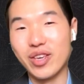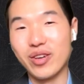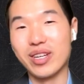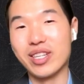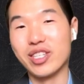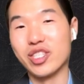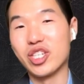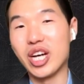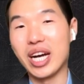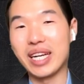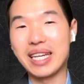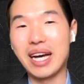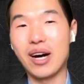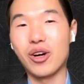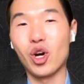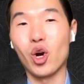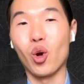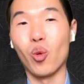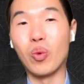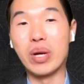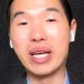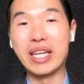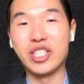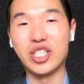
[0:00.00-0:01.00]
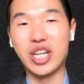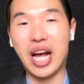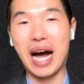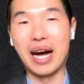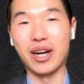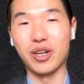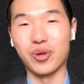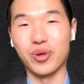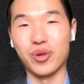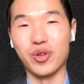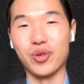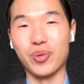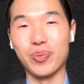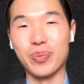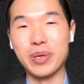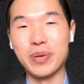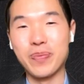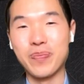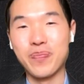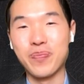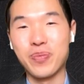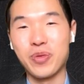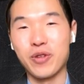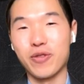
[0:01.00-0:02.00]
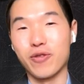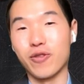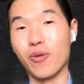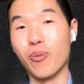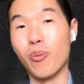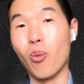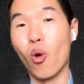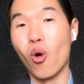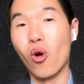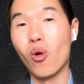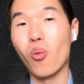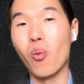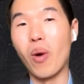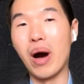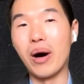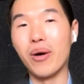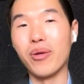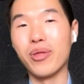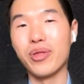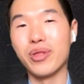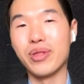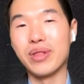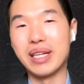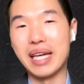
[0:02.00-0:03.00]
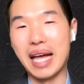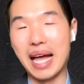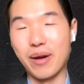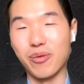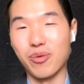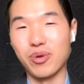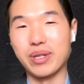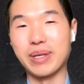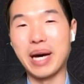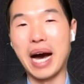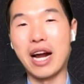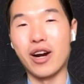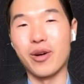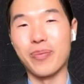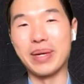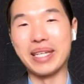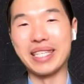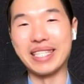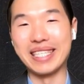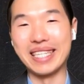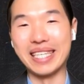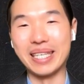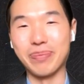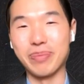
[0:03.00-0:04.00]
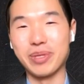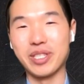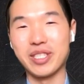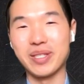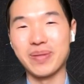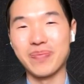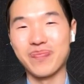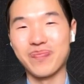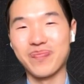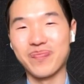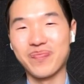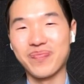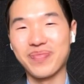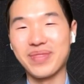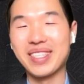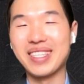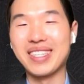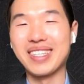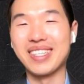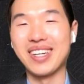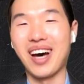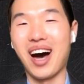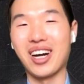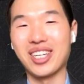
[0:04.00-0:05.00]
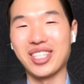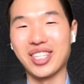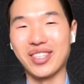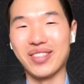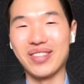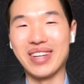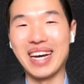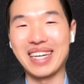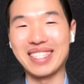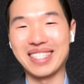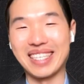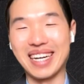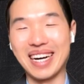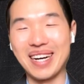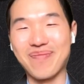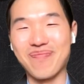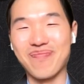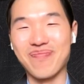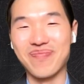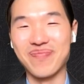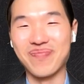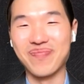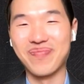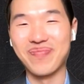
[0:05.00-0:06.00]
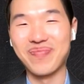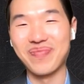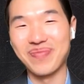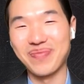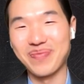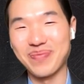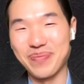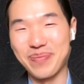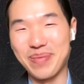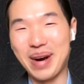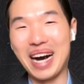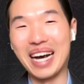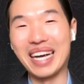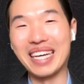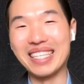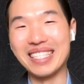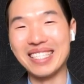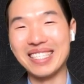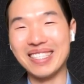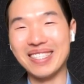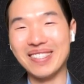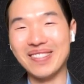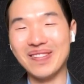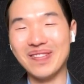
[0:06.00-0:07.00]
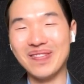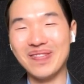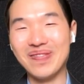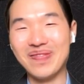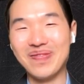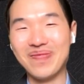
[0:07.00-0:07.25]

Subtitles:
You can check out our WeChat group for more wealth and retirement tips. Talk to you next time. Bye.